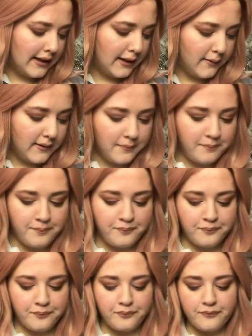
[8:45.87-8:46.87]

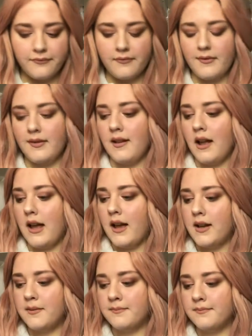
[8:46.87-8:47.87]

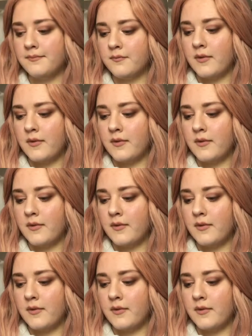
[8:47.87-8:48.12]
anyway.